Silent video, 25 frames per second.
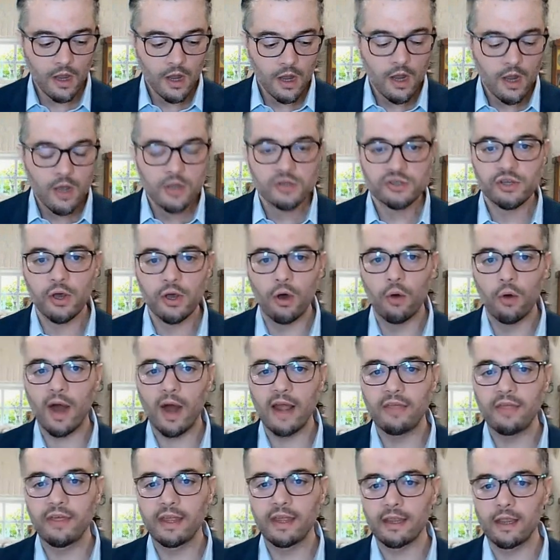So I
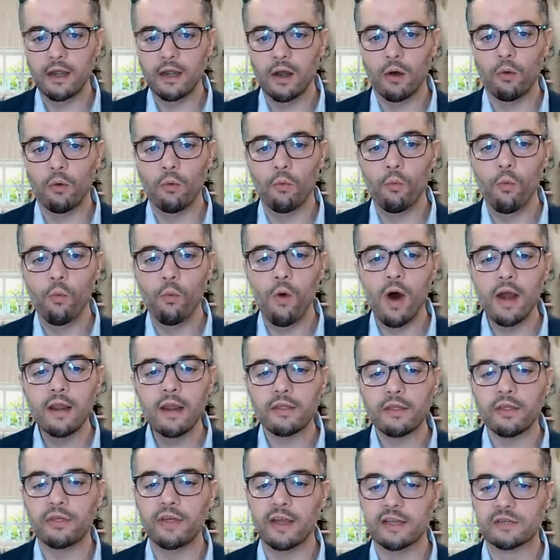think one of
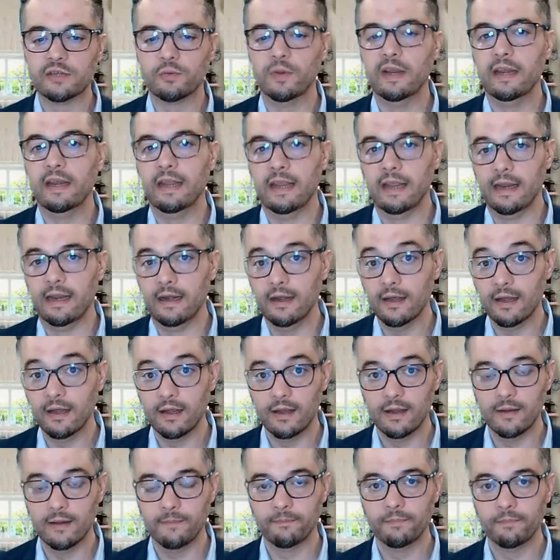the things we need
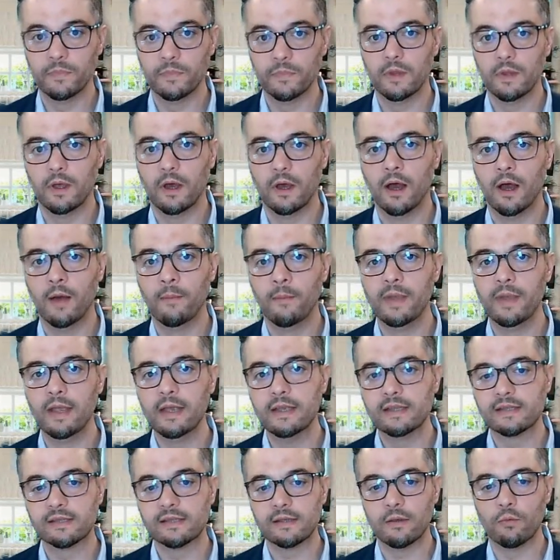
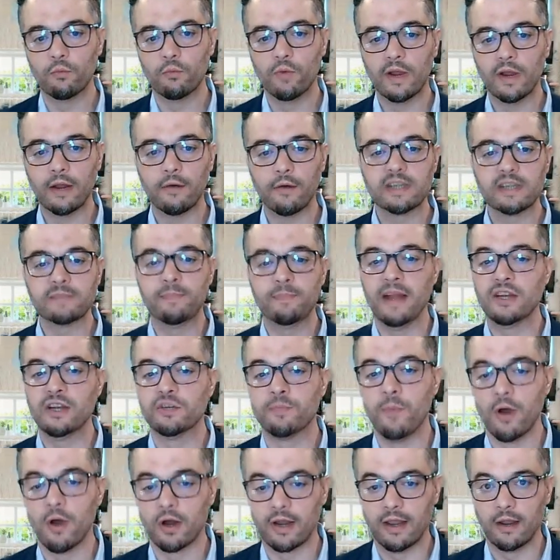is rigorous
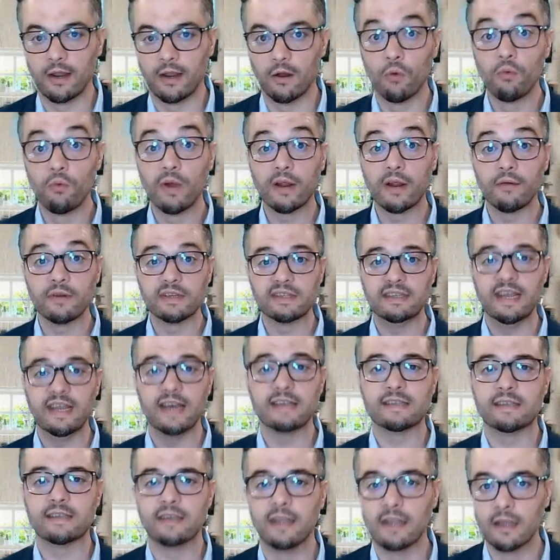benchmarking or rigorous
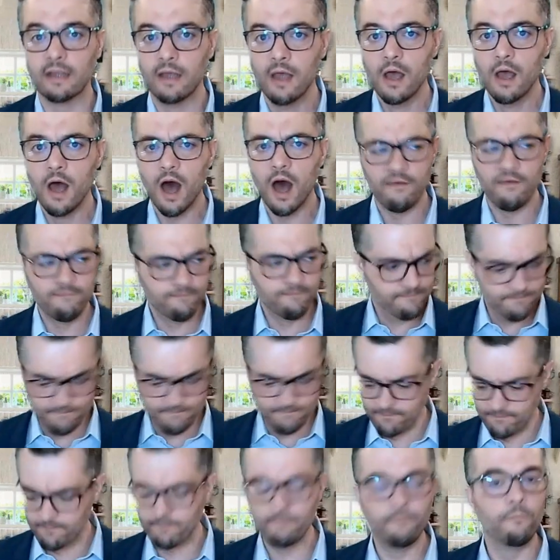testing of
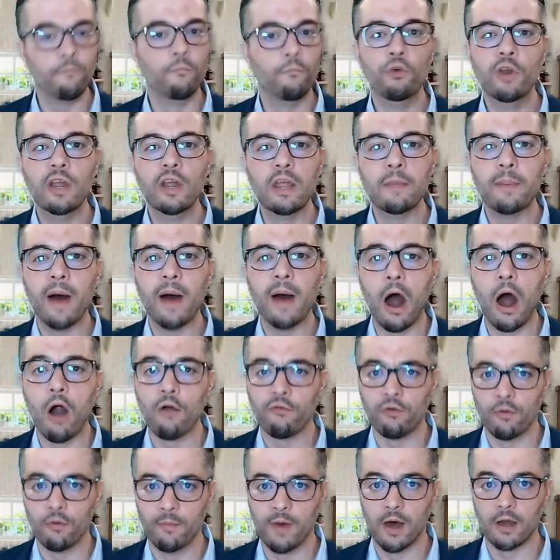really
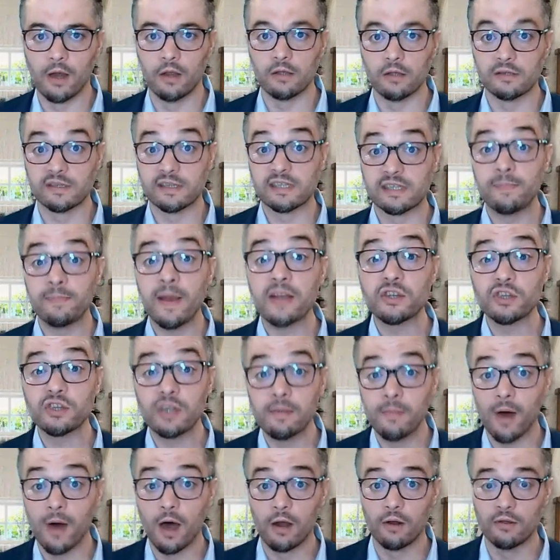powerful models, especially
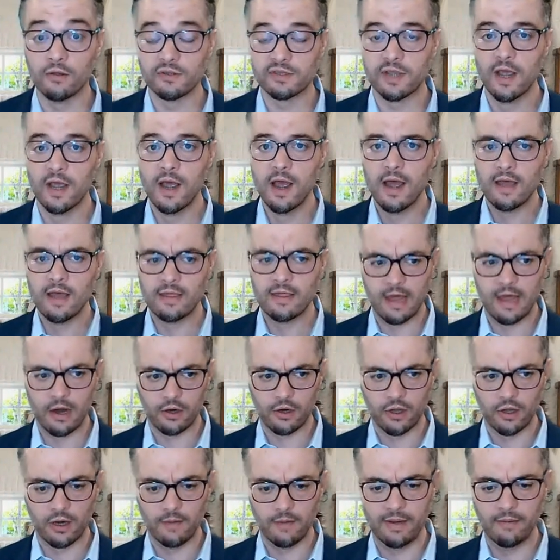models that are
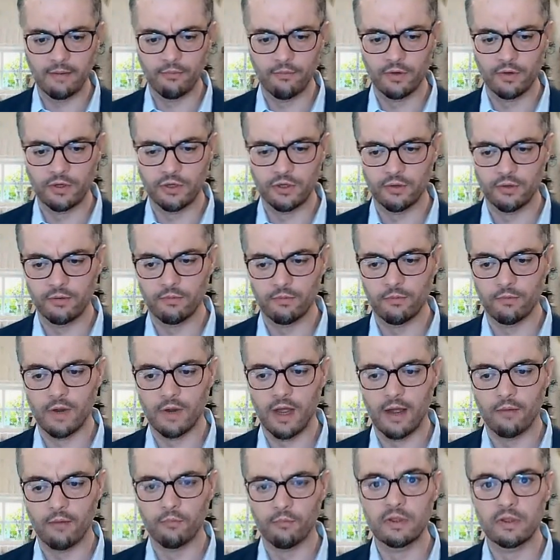going to be
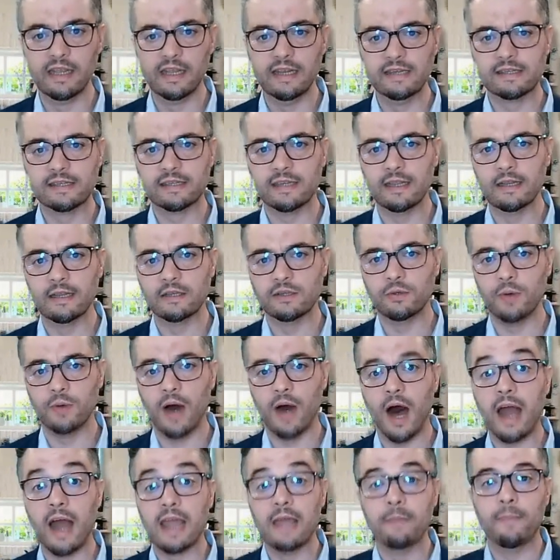released into
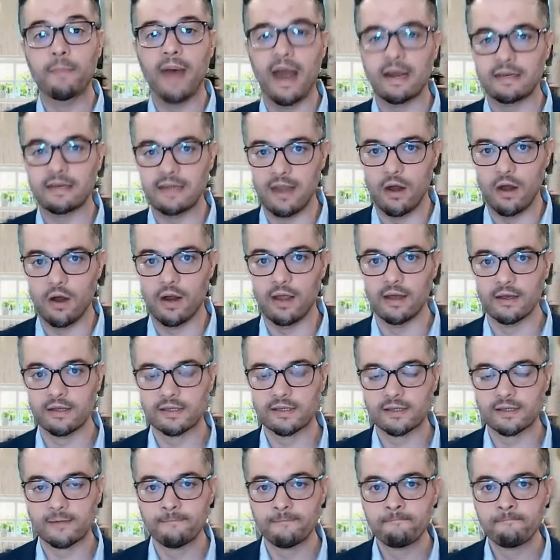high impact areas.